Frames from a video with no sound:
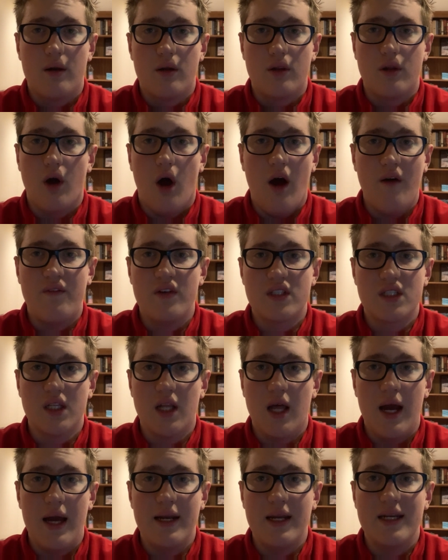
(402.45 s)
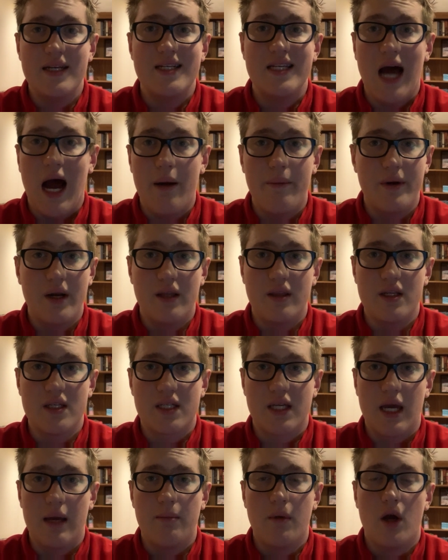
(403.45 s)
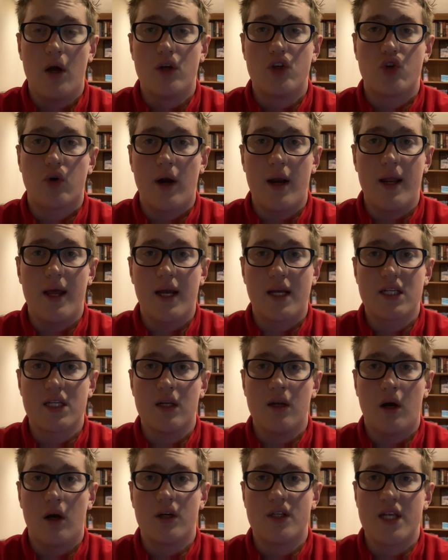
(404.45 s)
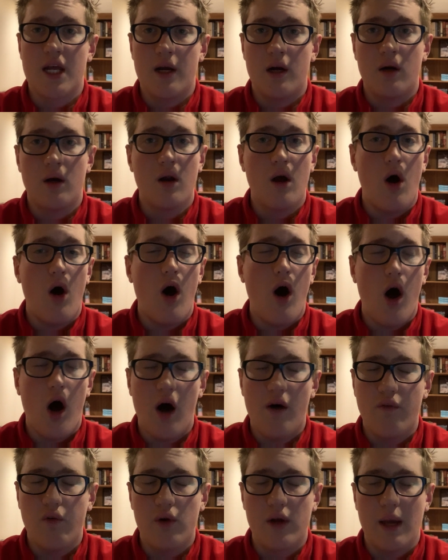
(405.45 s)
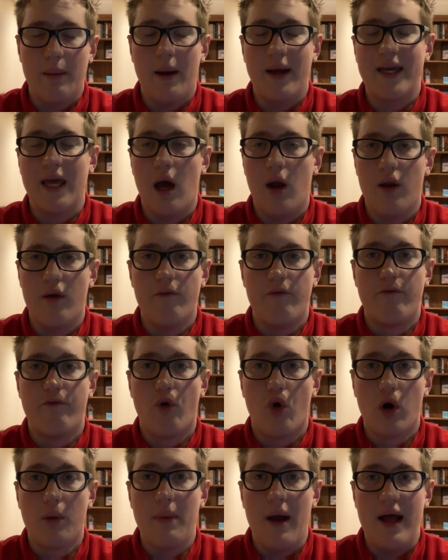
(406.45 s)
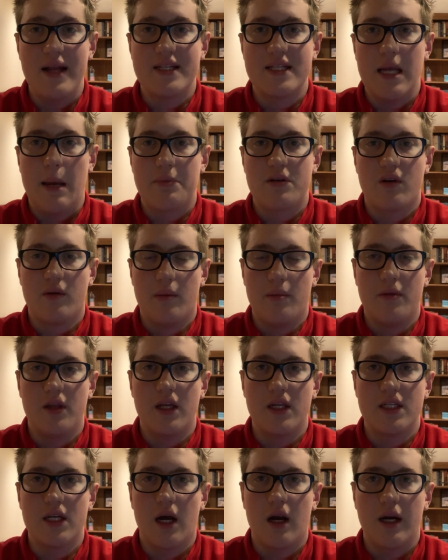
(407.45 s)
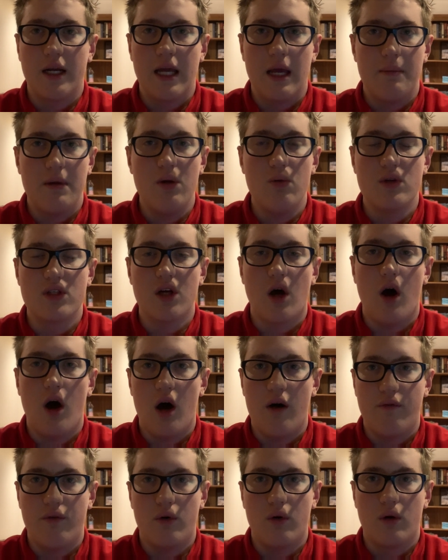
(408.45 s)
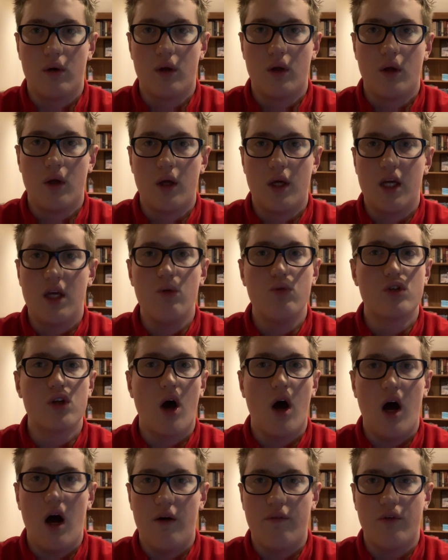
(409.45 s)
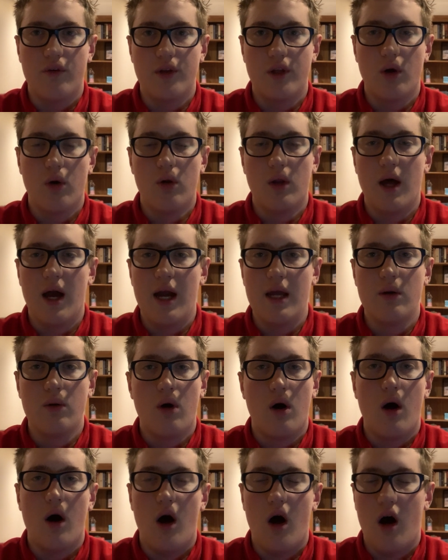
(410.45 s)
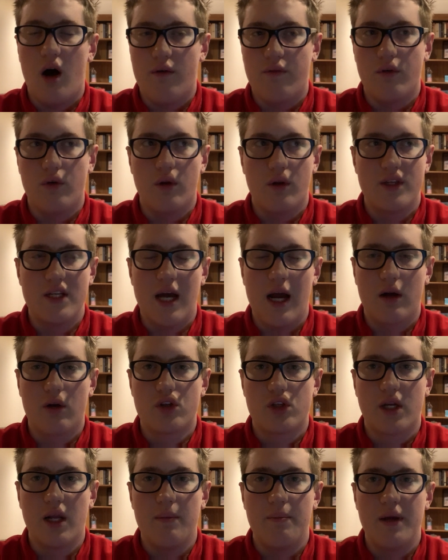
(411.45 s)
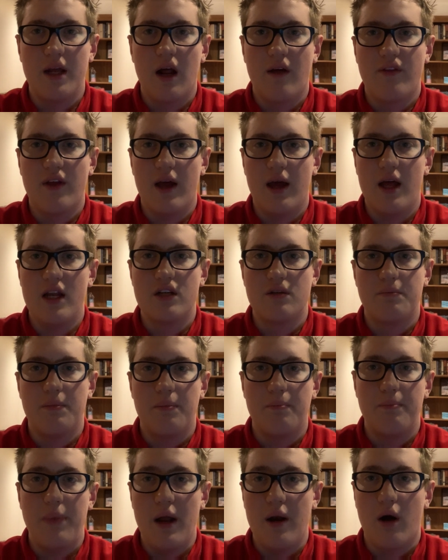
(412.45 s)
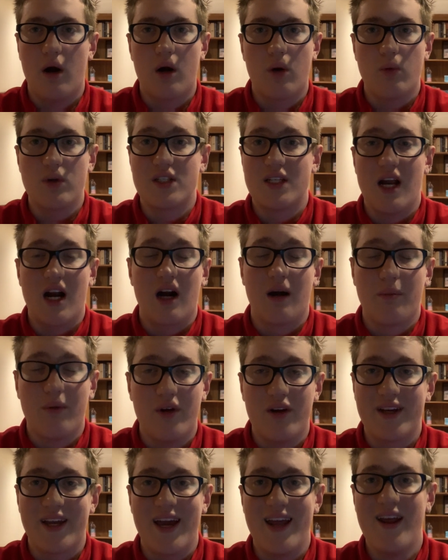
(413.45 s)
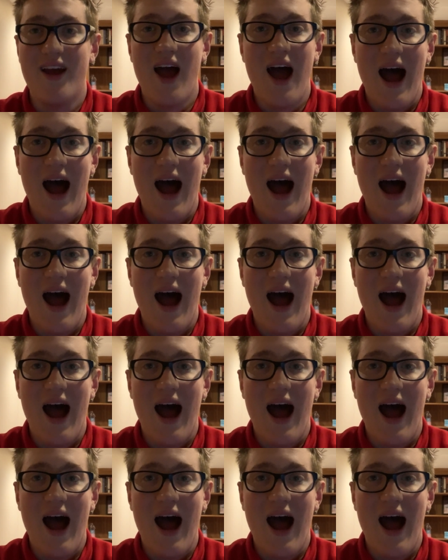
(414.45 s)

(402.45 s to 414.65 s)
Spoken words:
The offensive line dominated this game. Trent Hickson, our center, awful game. I counted four bad snaps from him the entire game. He was awful. He was awful. The O-line, awful. Tackles were getting beat off the edge. Benhart was terrible again.